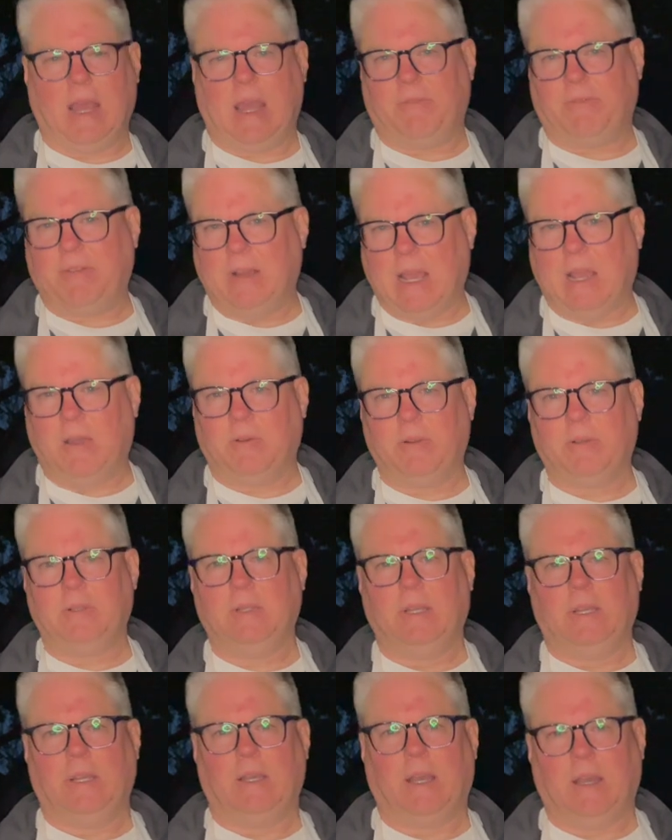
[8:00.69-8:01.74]
half an hour.
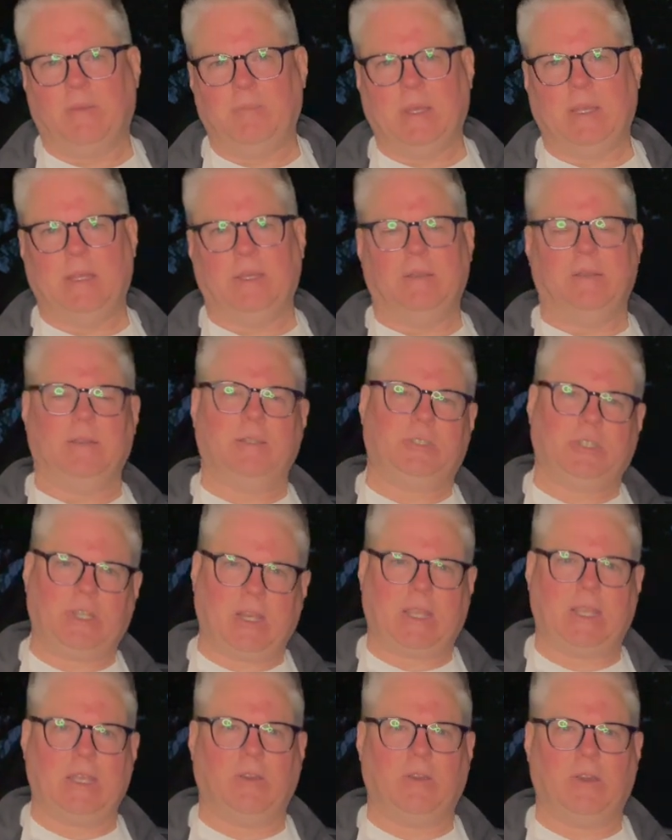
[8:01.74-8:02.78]
I've been
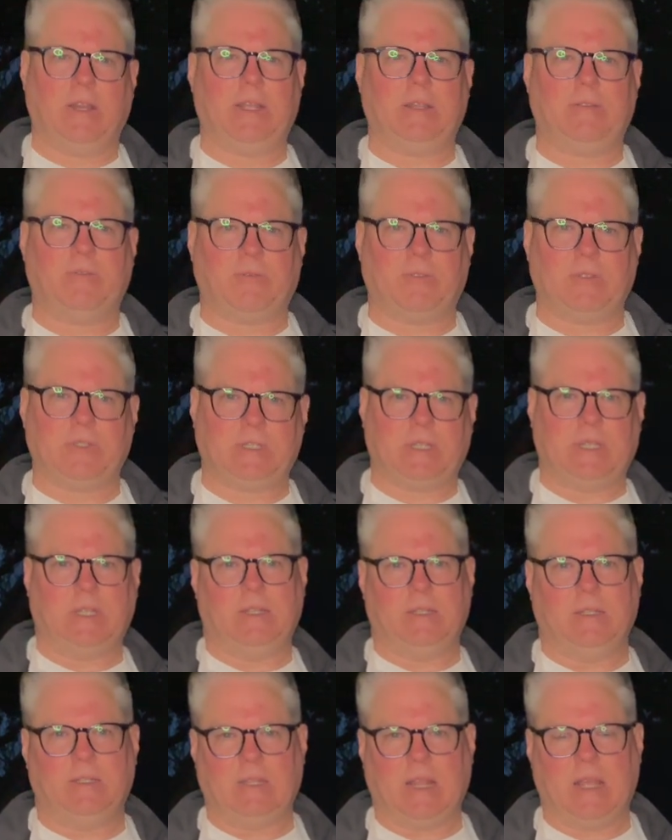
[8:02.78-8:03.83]
checking on it first
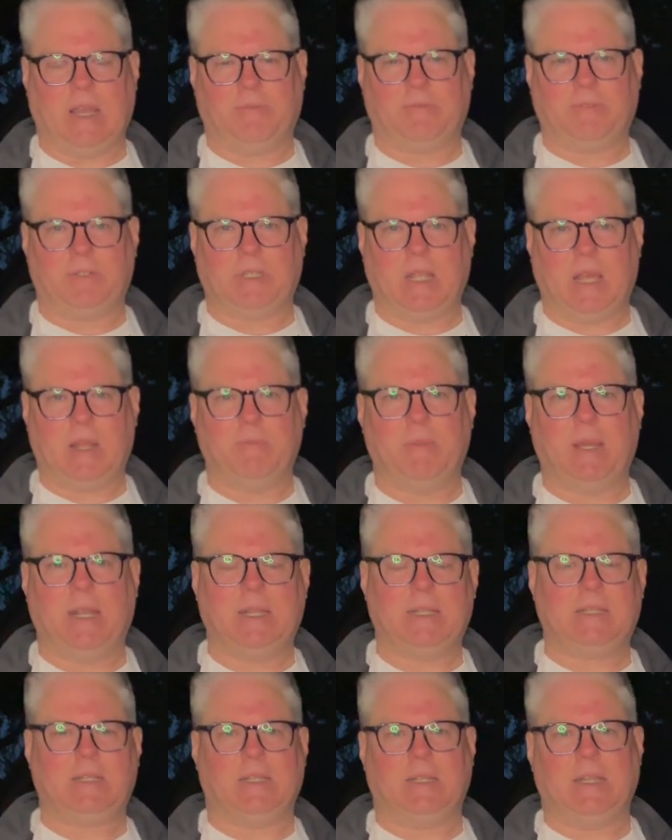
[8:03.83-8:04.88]
in after 10
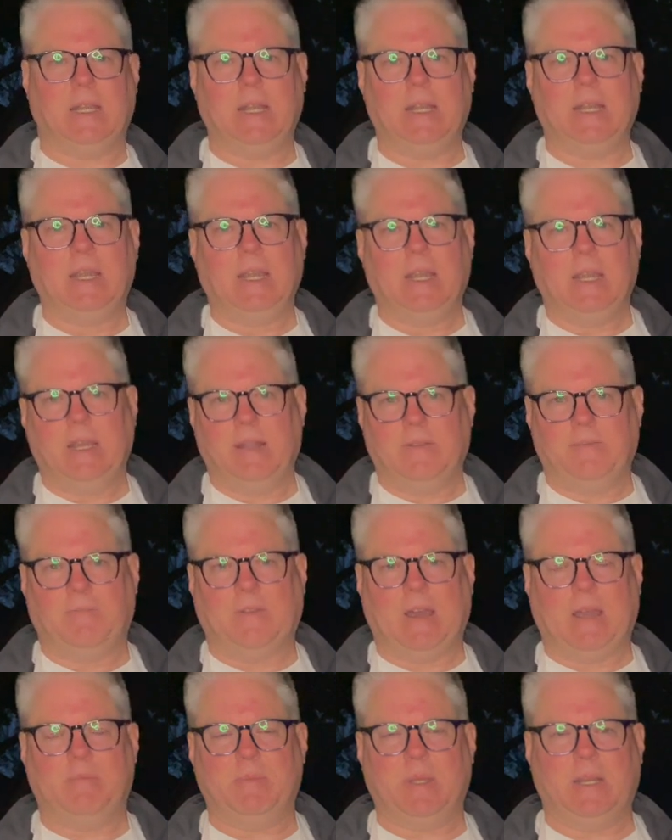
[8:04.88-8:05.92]
minutes and then in
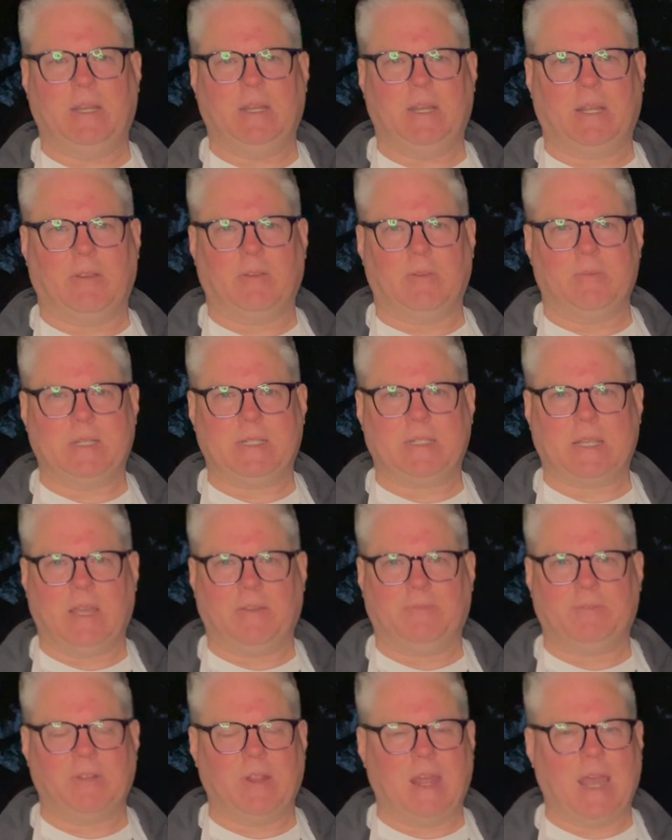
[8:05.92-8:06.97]
five minute increments
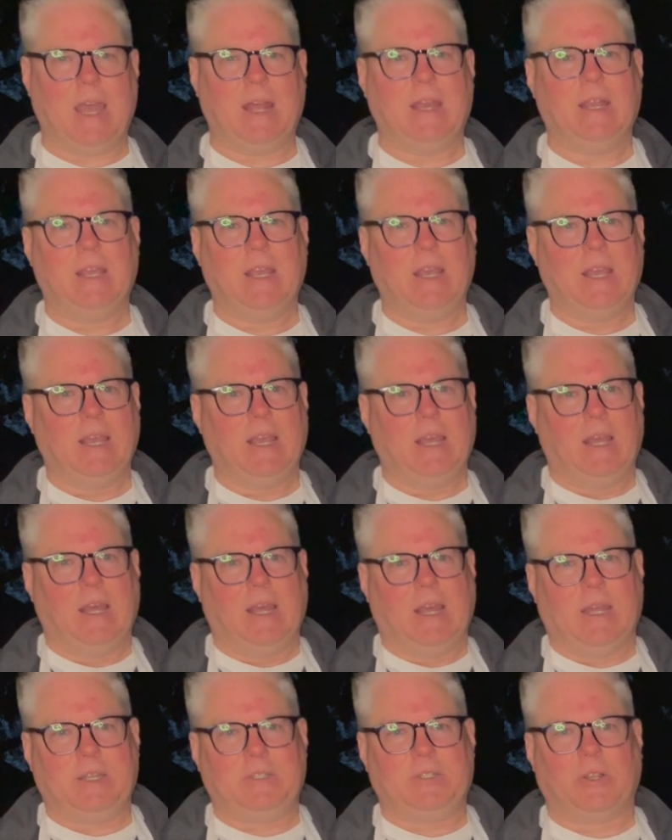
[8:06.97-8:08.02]
after that.
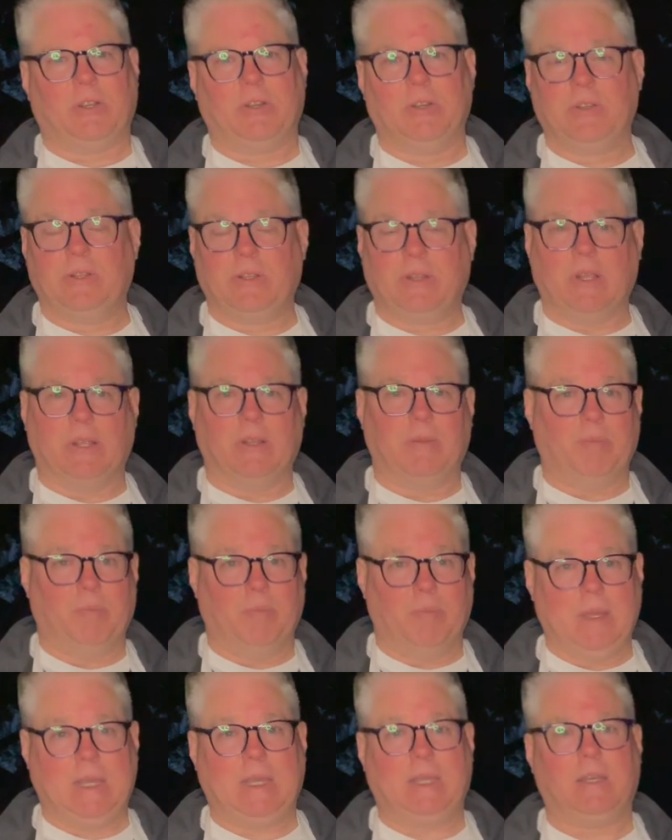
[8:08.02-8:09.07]
I turned the
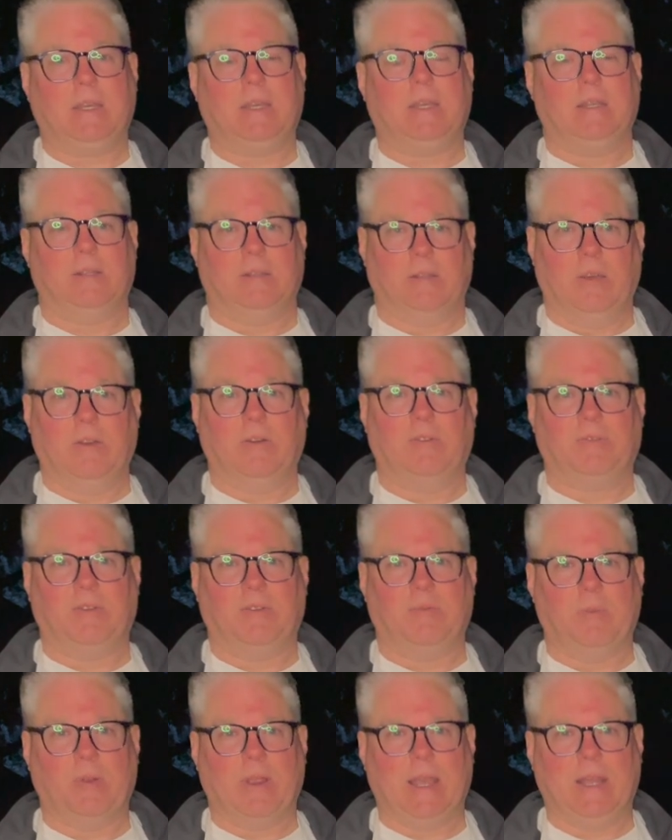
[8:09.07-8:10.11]
big loaf
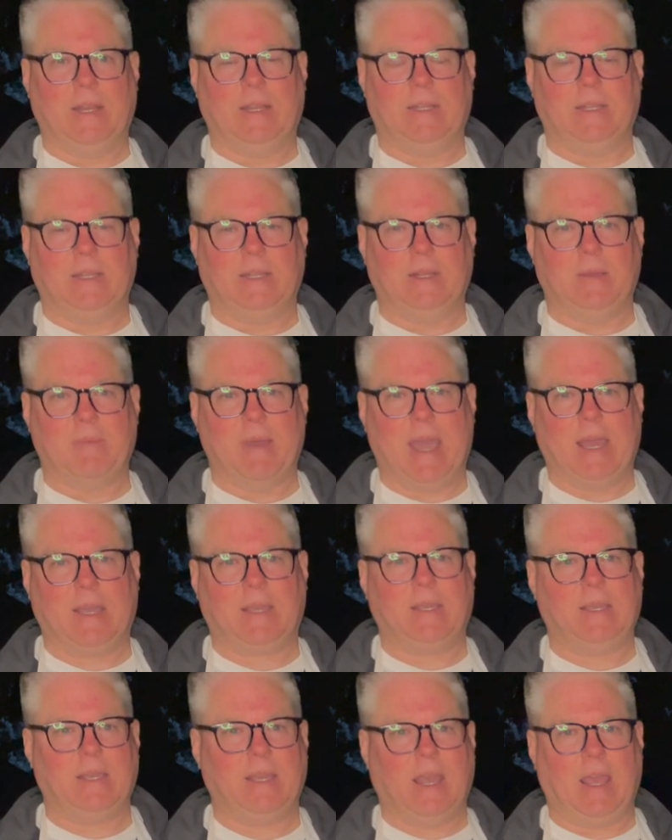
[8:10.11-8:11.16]
of bread in the back
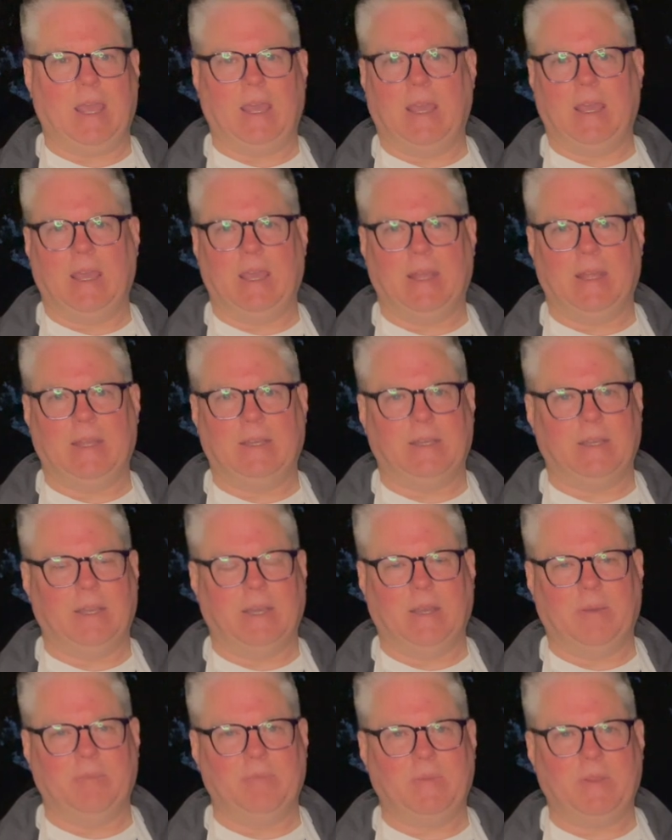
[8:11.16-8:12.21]
and
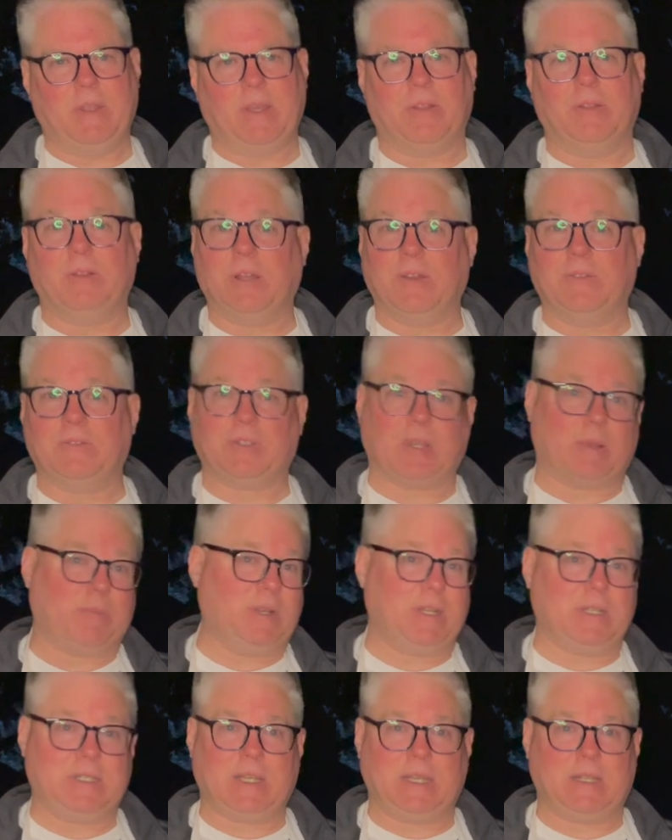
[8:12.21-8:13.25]
um, the other loaf. So I'm
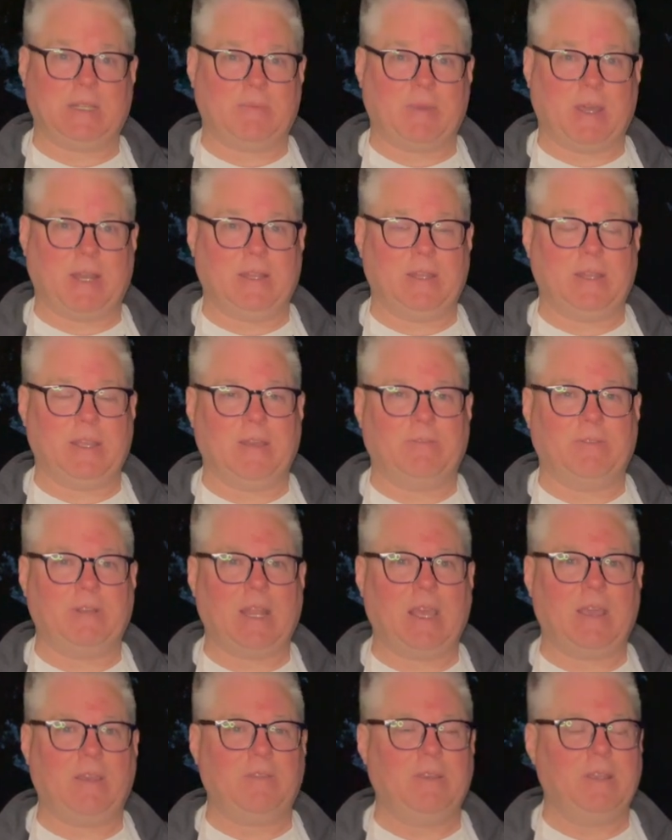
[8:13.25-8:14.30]
gonna take them out of the oven
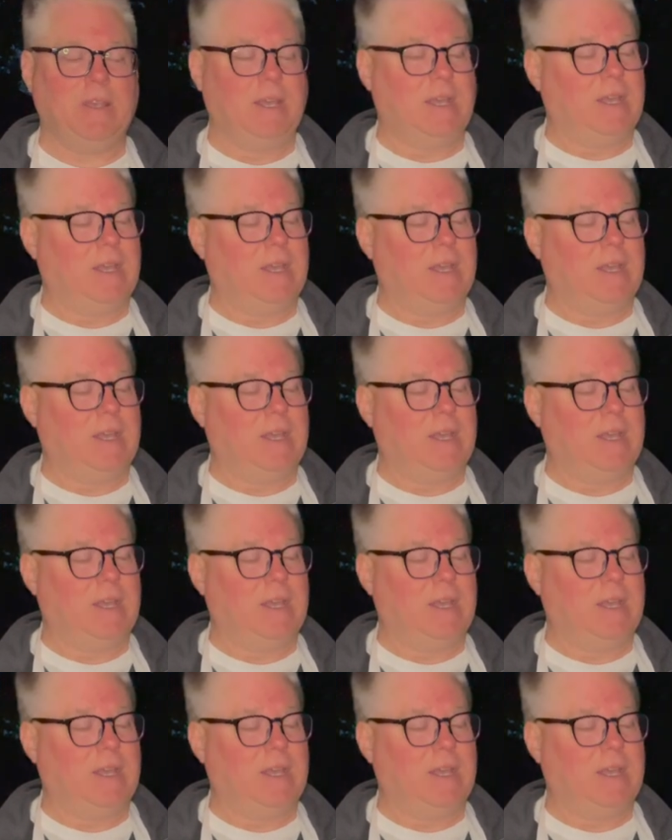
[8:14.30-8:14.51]
now